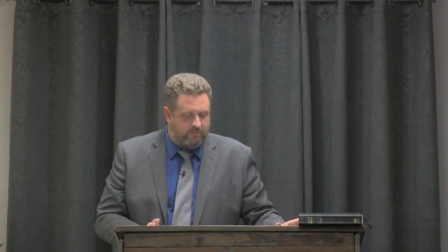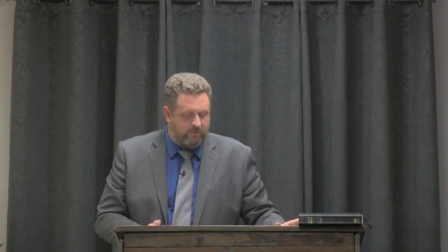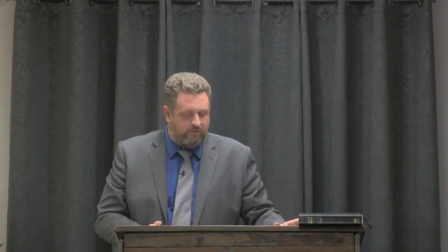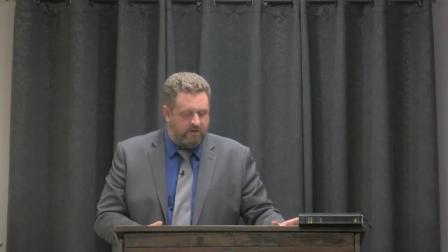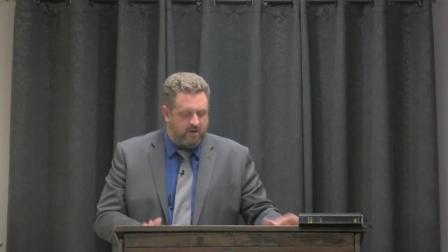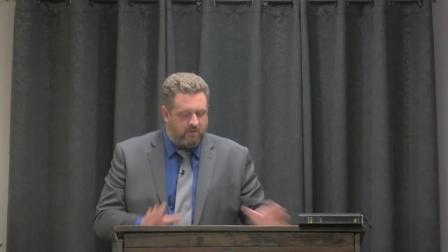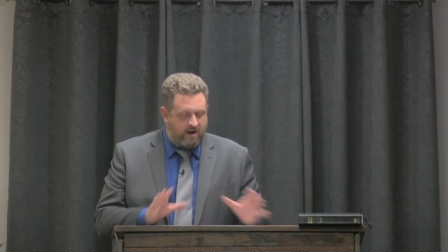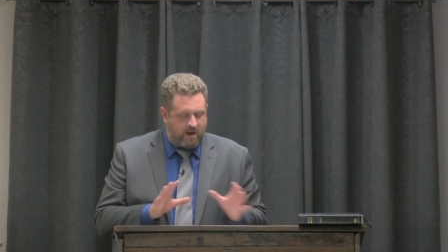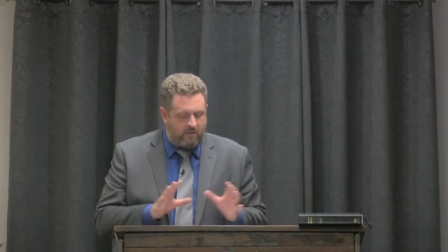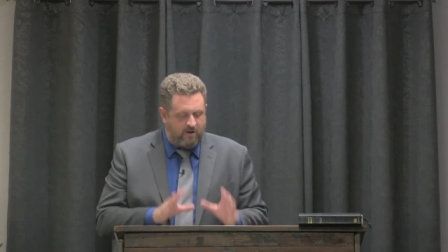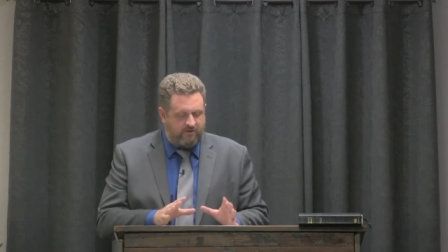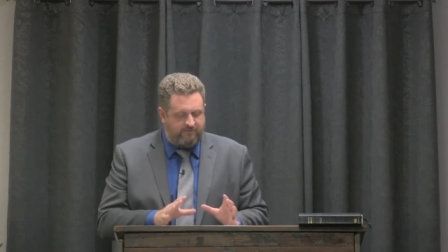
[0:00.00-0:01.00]
But really what I
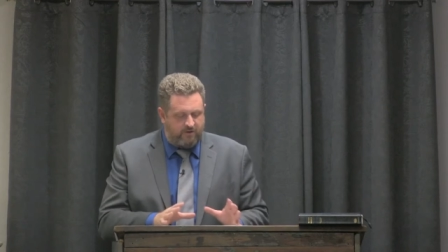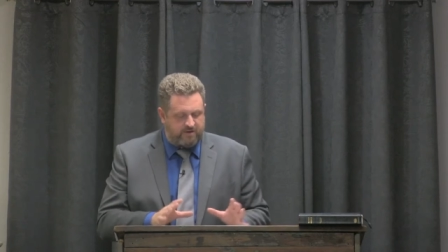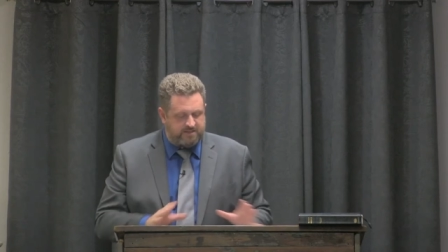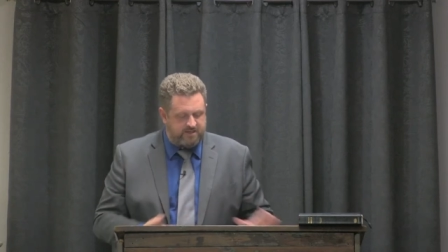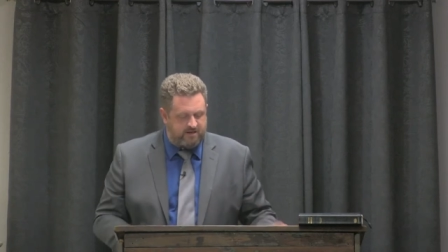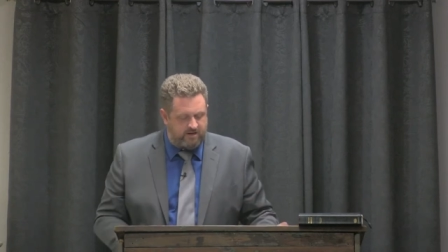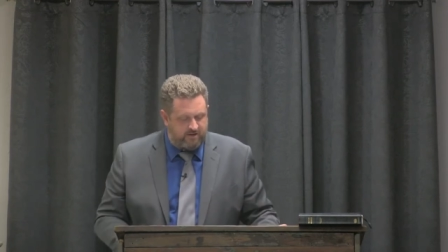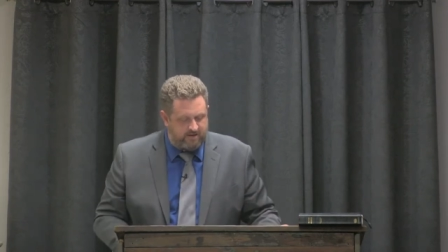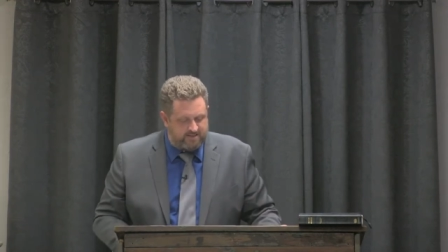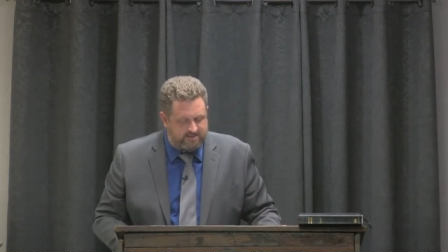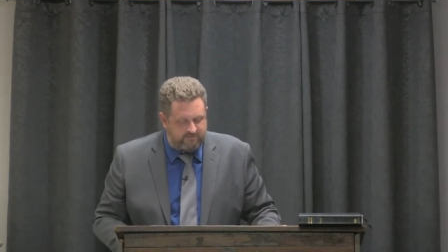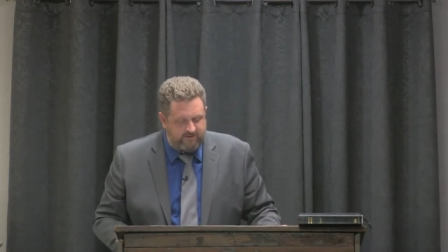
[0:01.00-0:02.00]
want to focus in on here
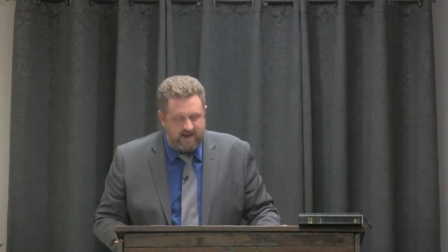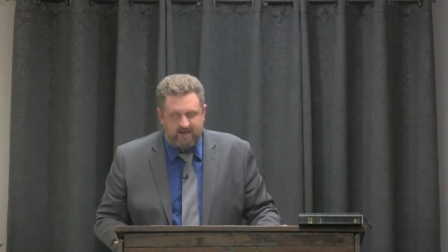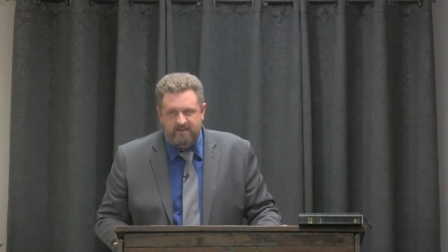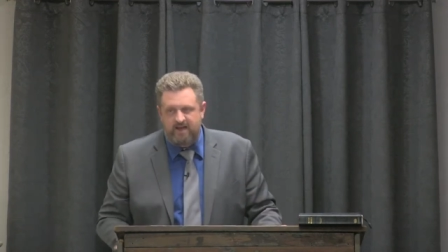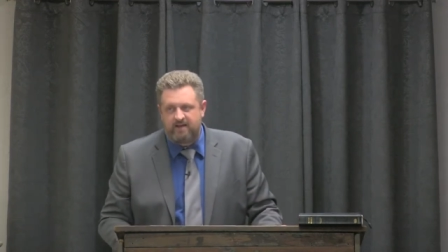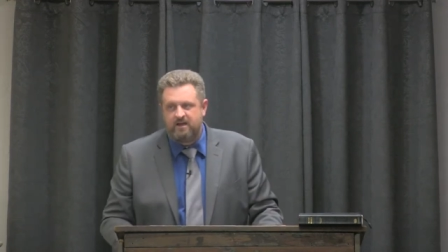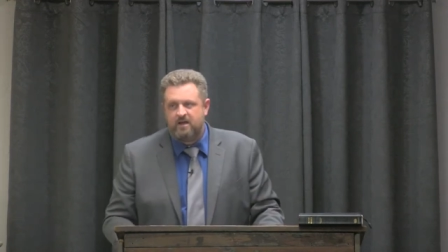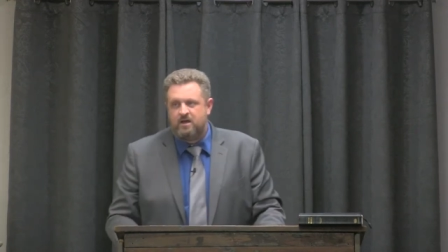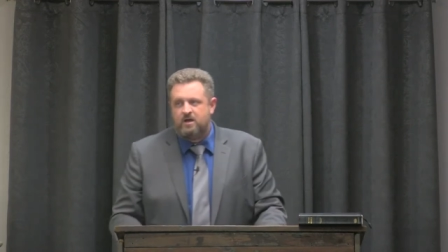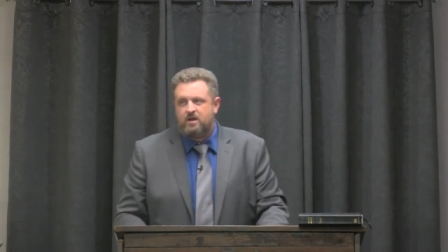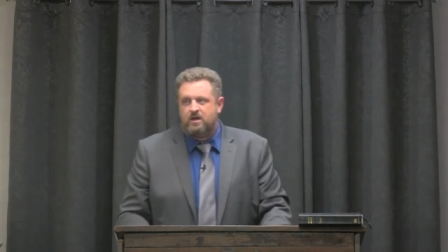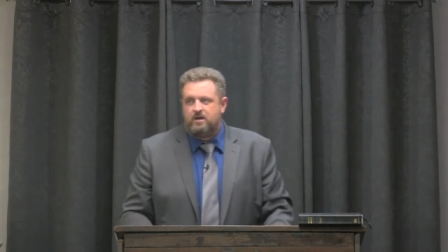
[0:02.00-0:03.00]
is the fact that,
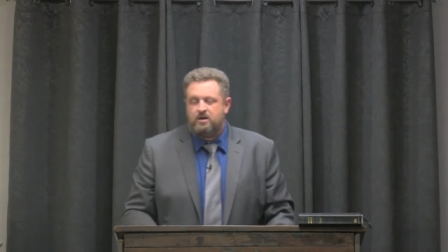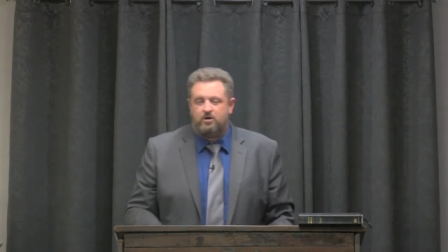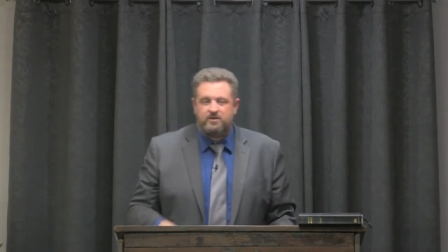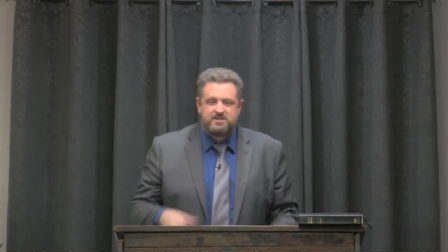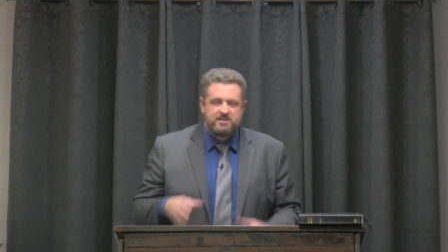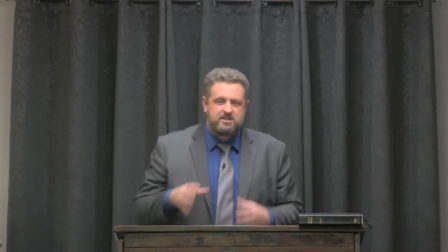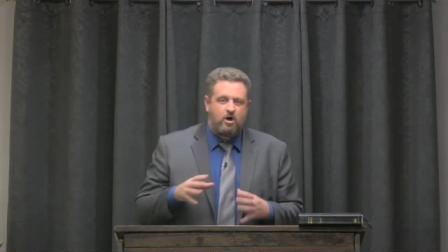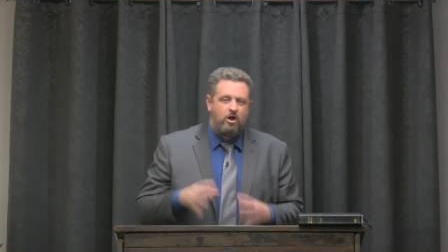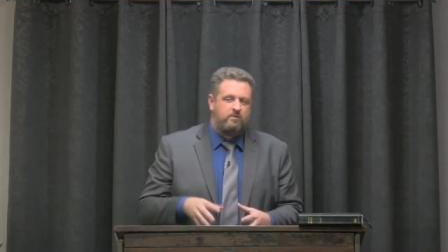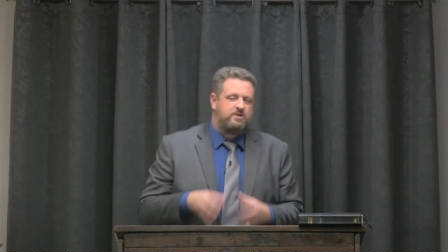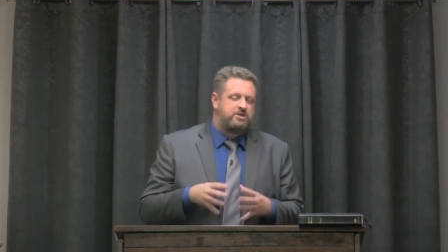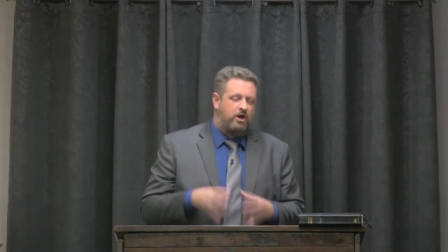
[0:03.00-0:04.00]
you know, this is all
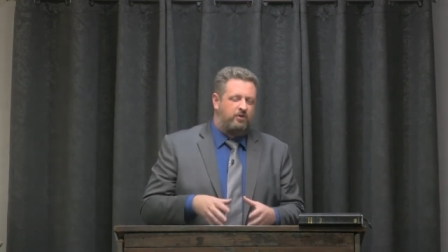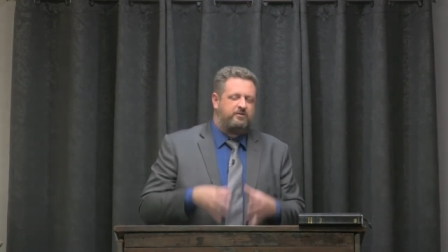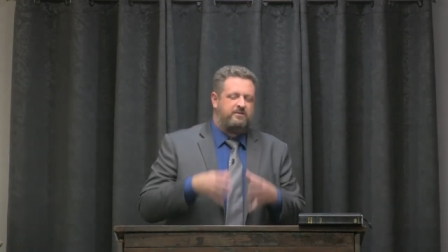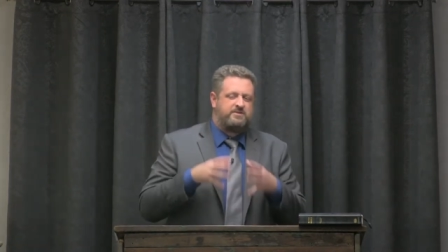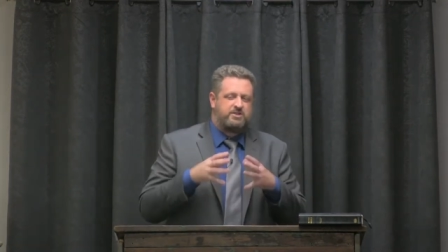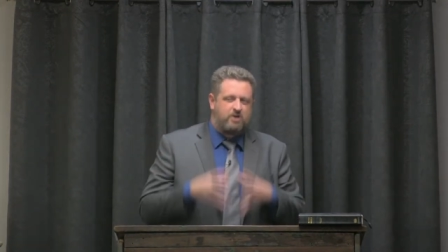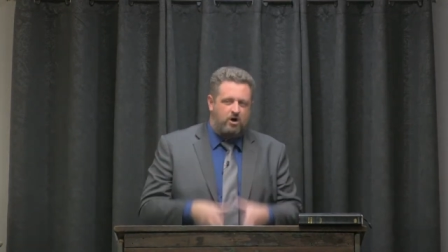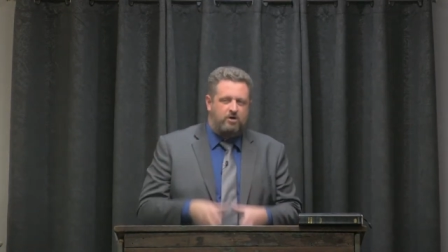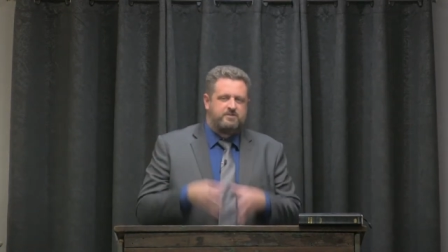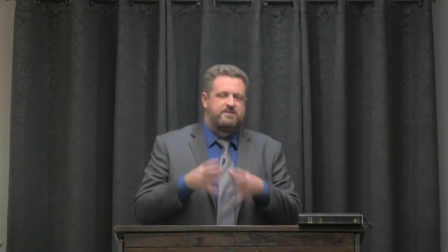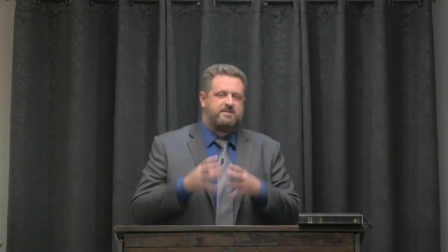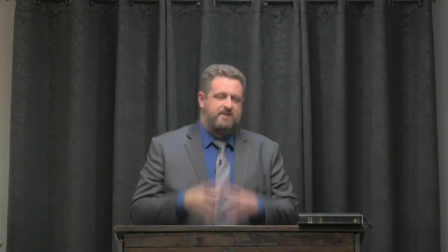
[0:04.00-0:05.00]
a result of
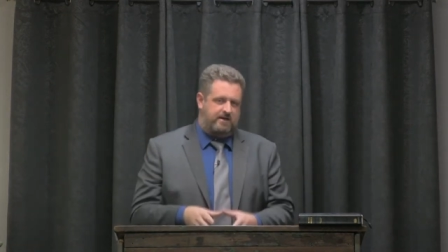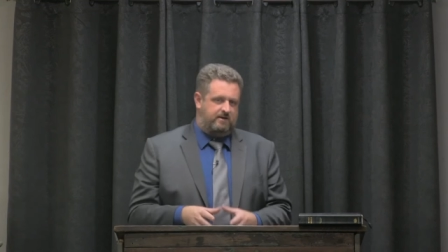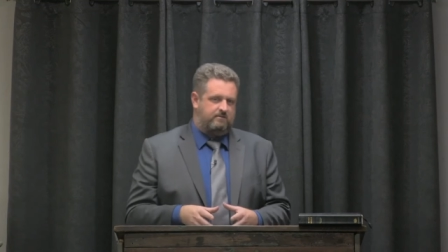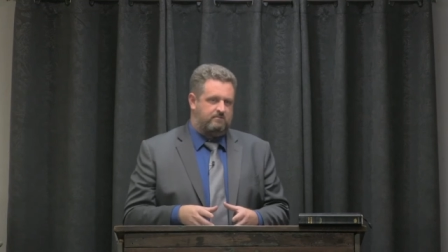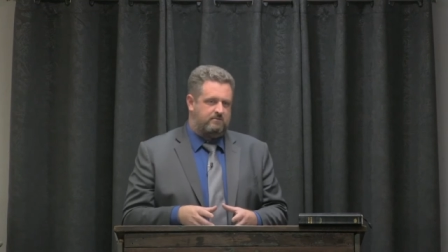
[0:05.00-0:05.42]
Saul's sin.